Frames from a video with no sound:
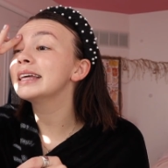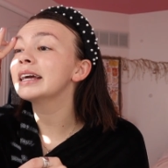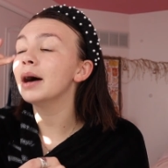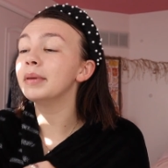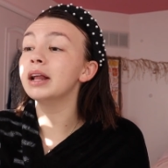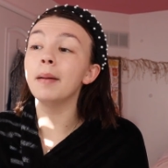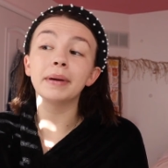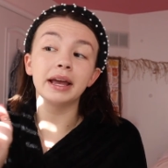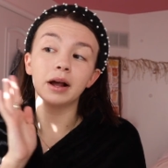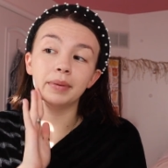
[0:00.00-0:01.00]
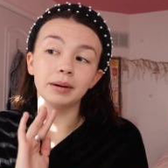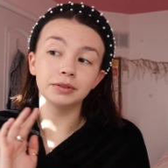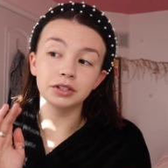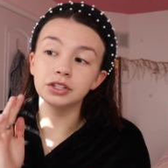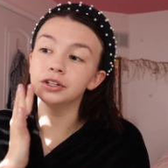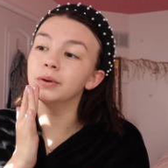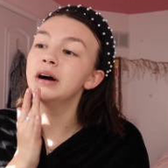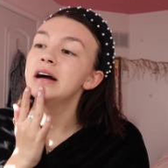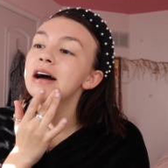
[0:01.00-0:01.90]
thing coming up and i'll be able to do